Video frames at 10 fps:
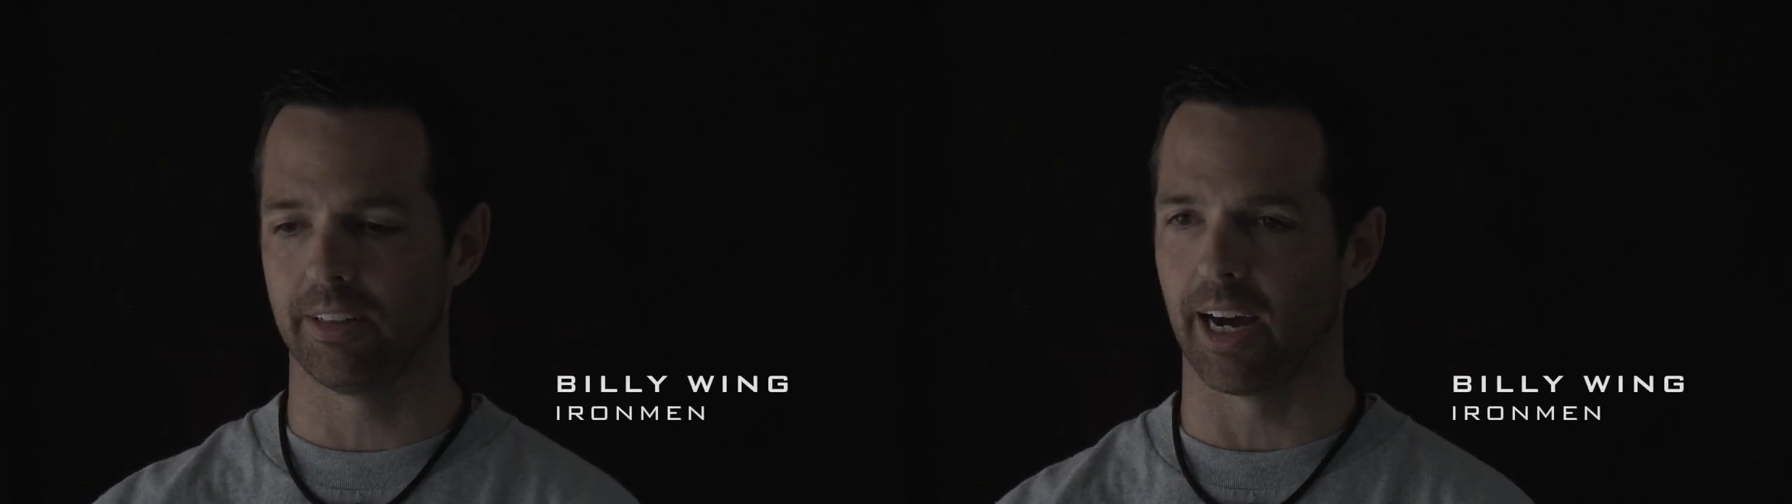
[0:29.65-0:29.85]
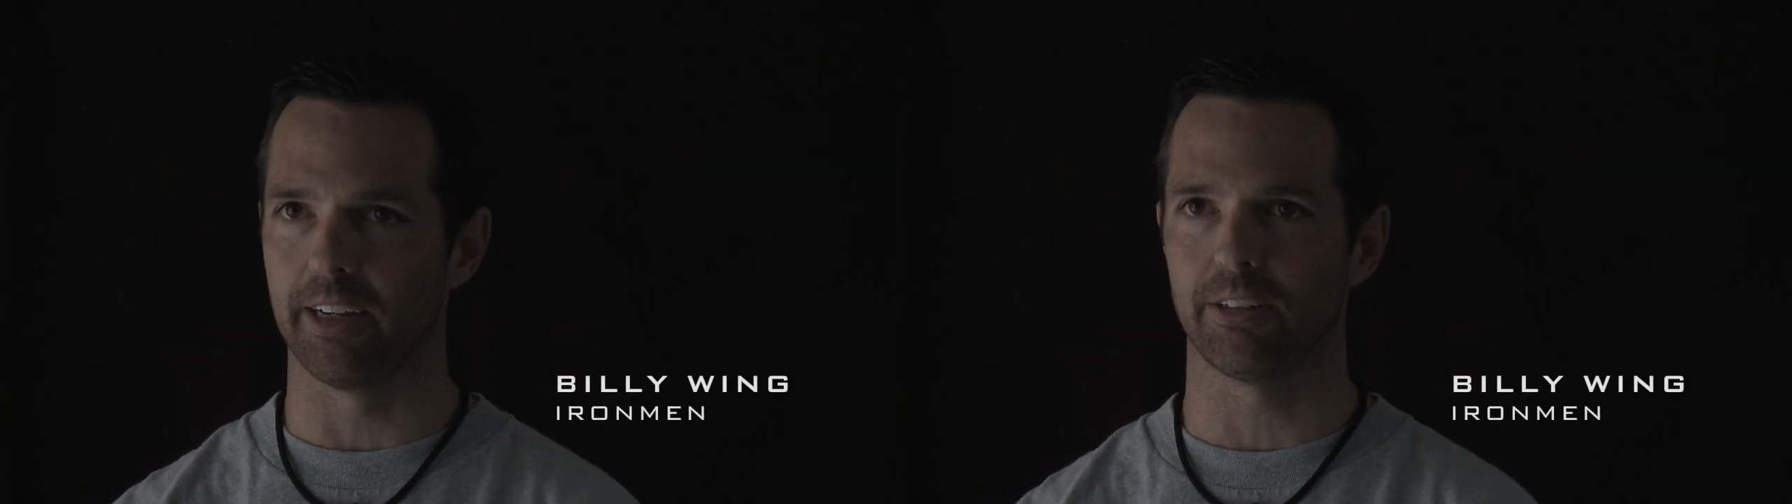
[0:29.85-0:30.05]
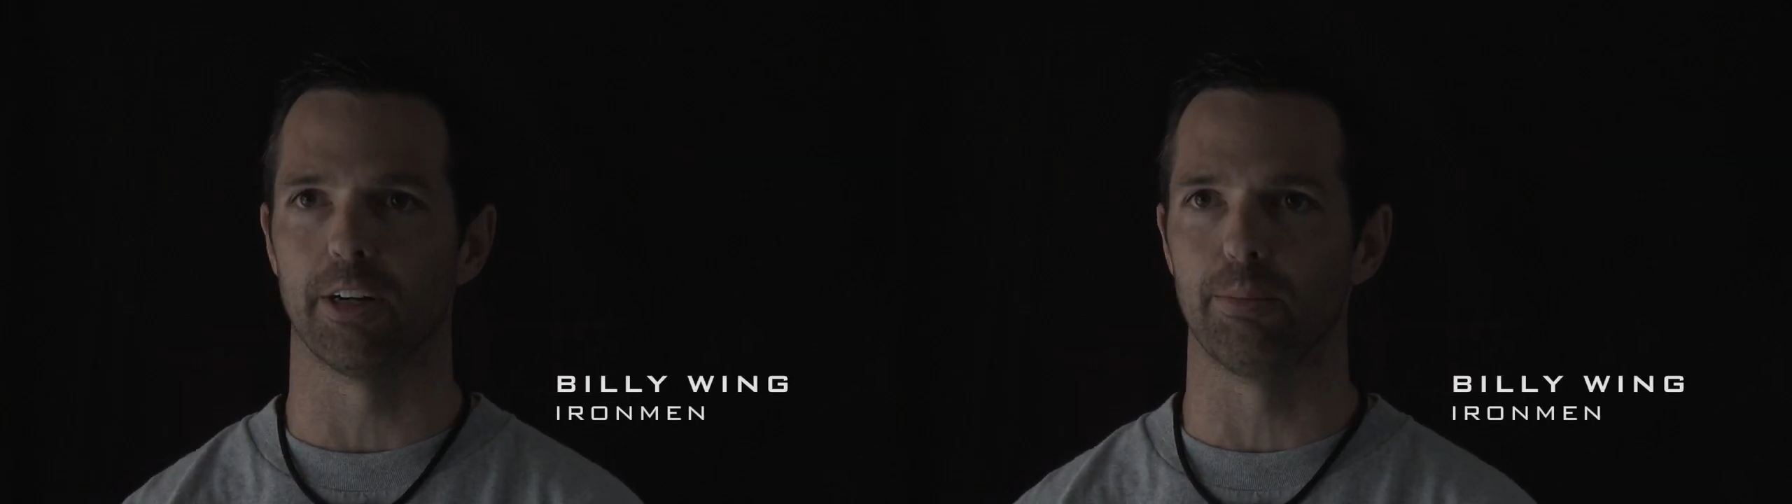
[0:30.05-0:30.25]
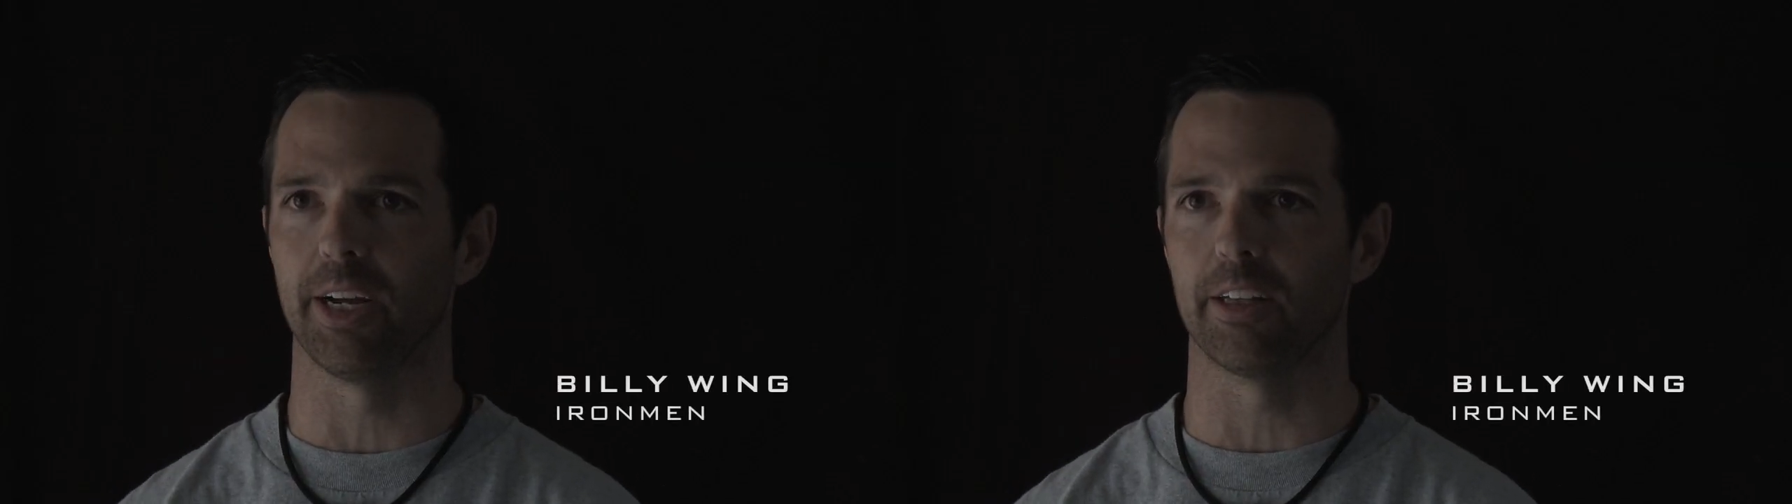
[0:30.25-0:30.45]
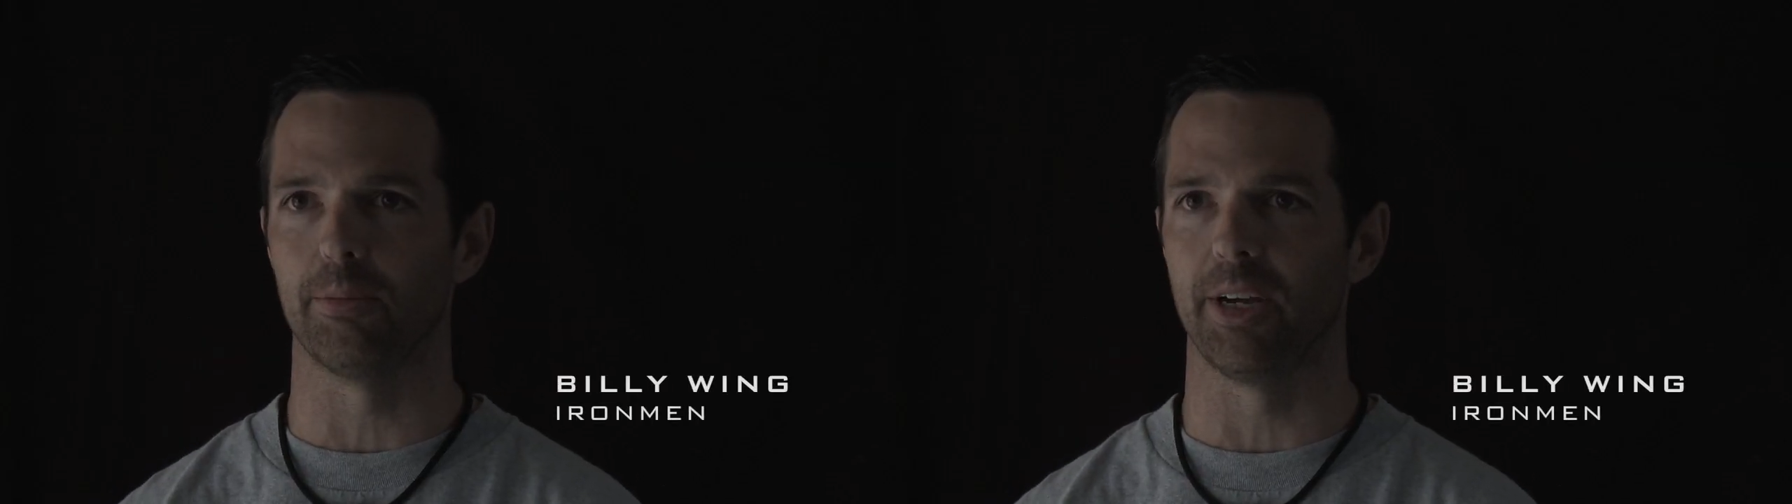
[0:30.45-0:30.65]
I started
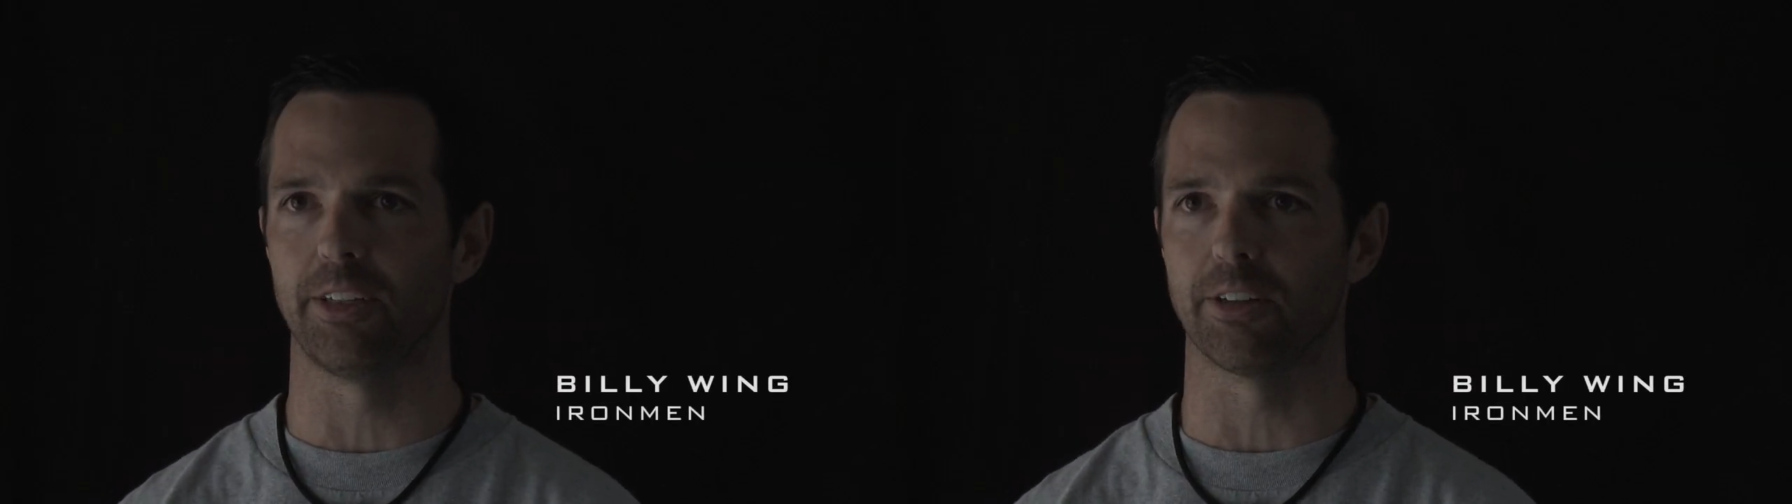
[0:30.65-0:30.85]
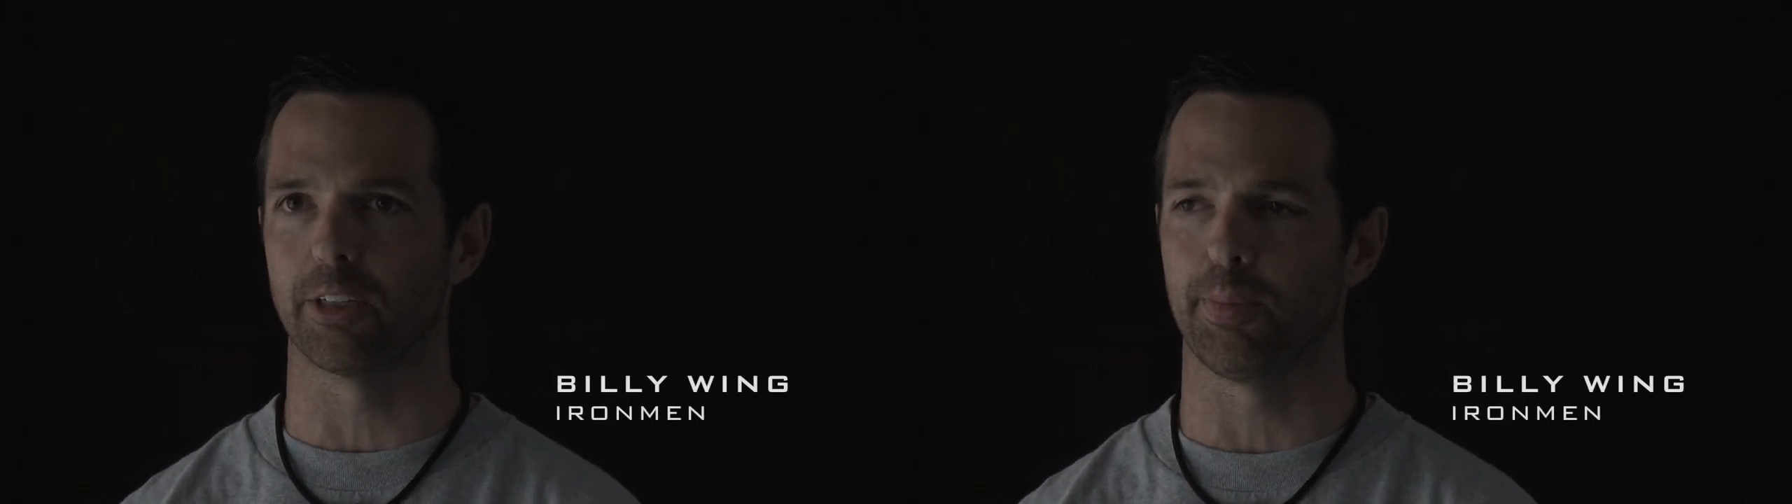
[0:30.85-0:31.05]
making the Matrix